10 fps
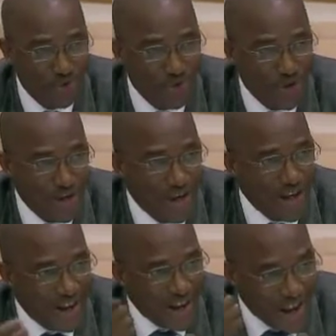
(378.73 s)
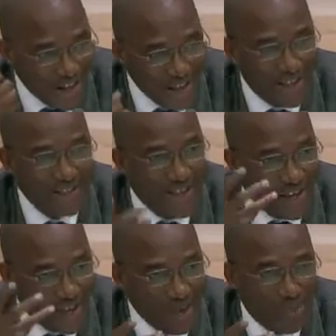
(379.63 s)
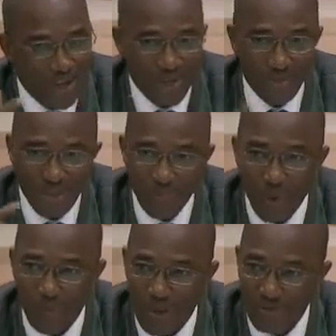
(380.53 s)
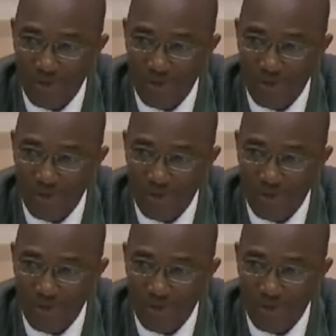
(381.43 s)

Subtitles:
nor of local authorities. It is first and